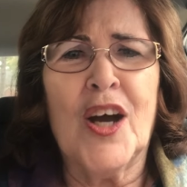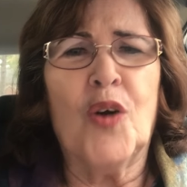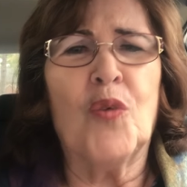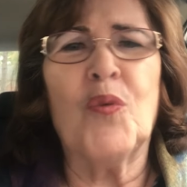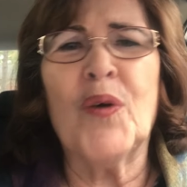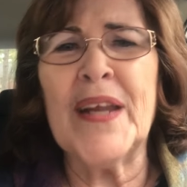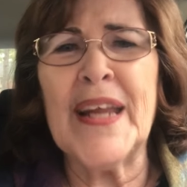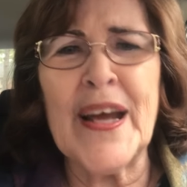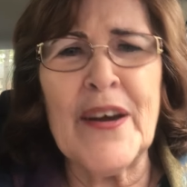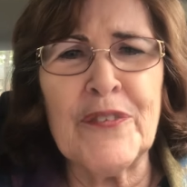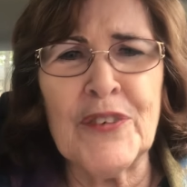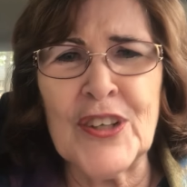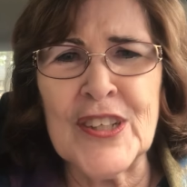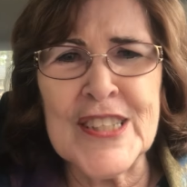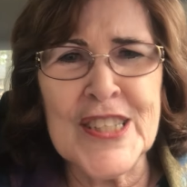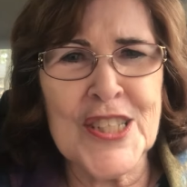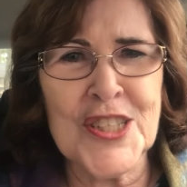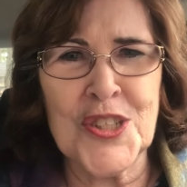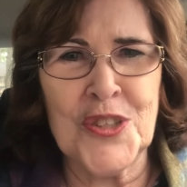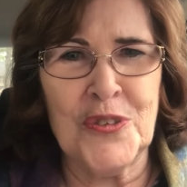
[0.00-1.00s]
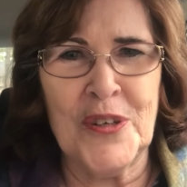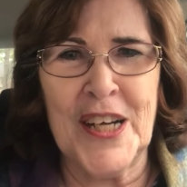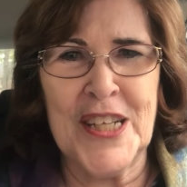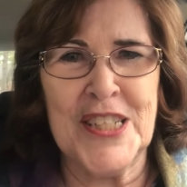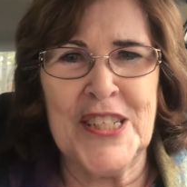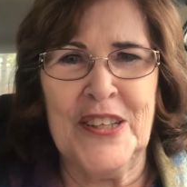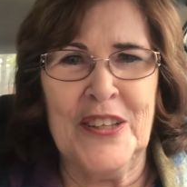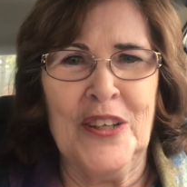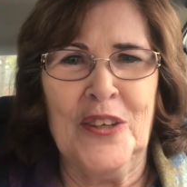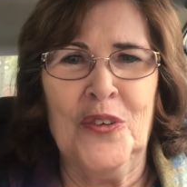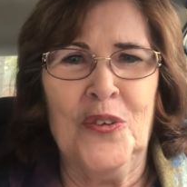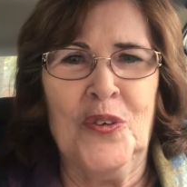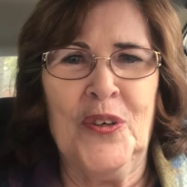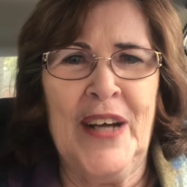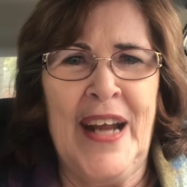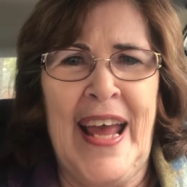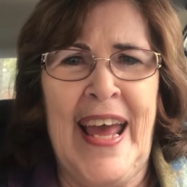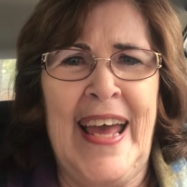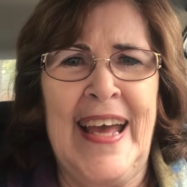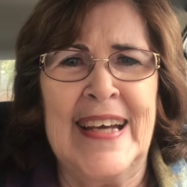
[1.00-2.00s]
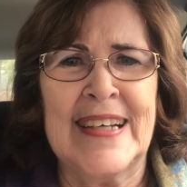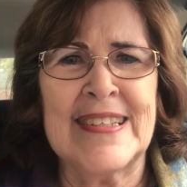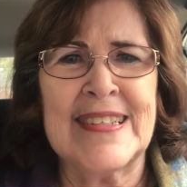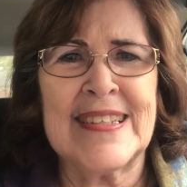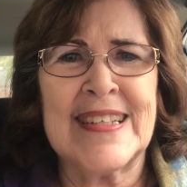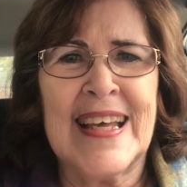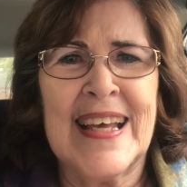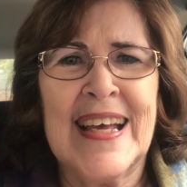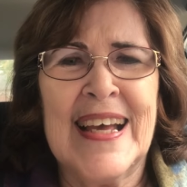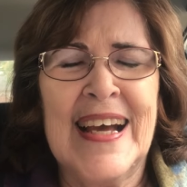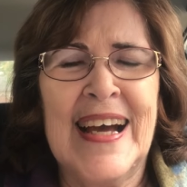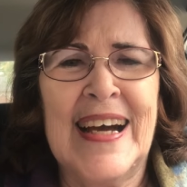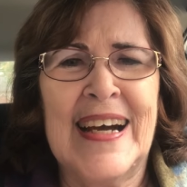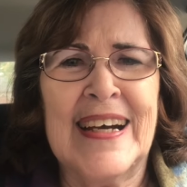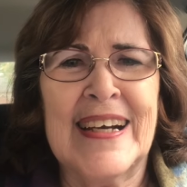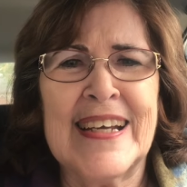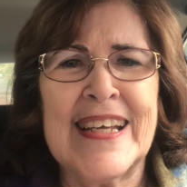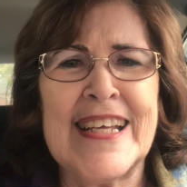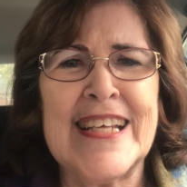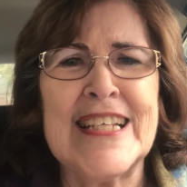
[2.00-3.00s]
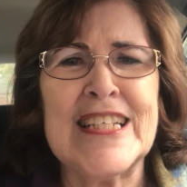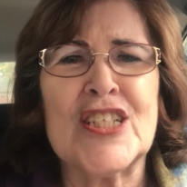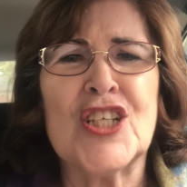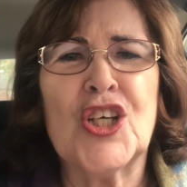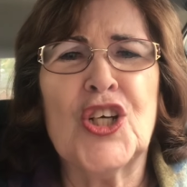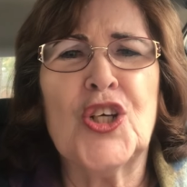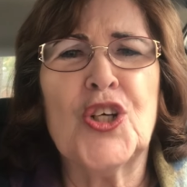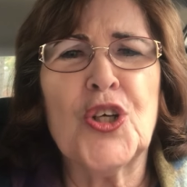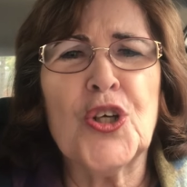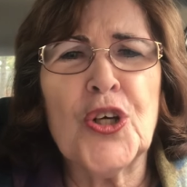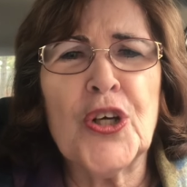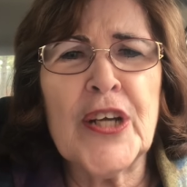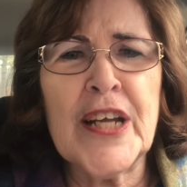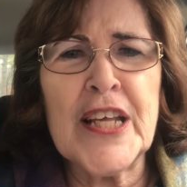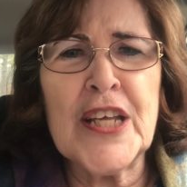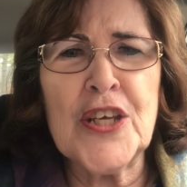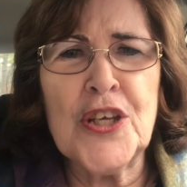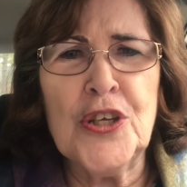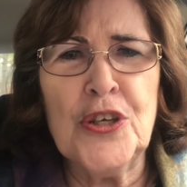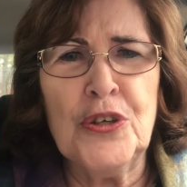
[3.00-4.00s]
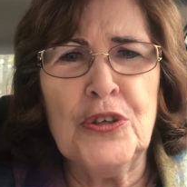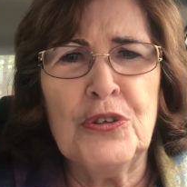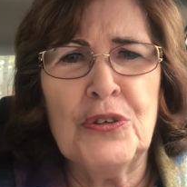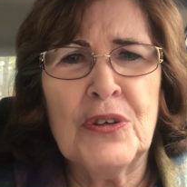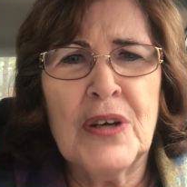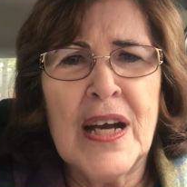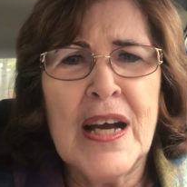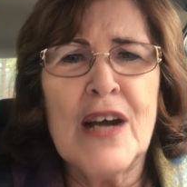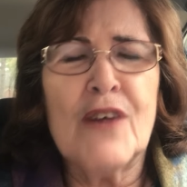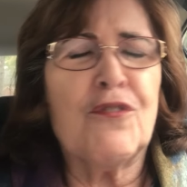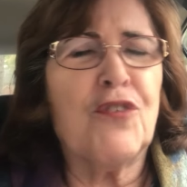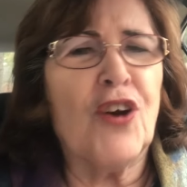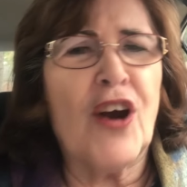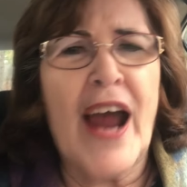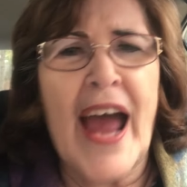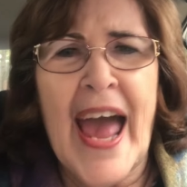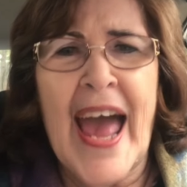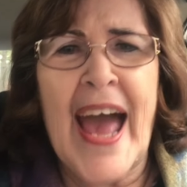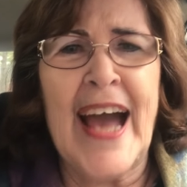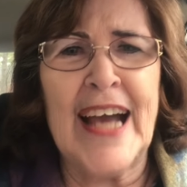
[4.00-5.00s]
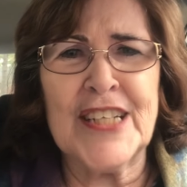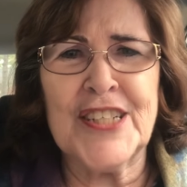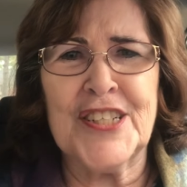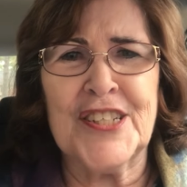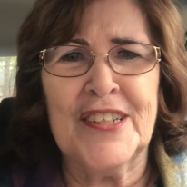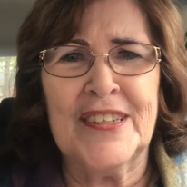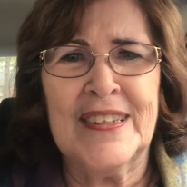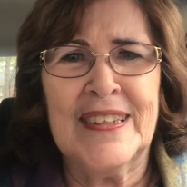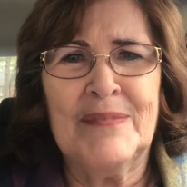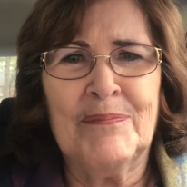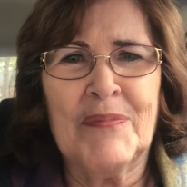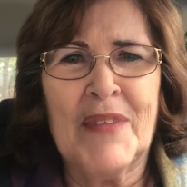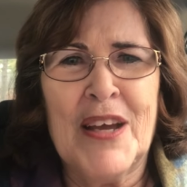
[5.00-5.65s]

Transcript: Whatever instruction the Lord has, He's girding you for action.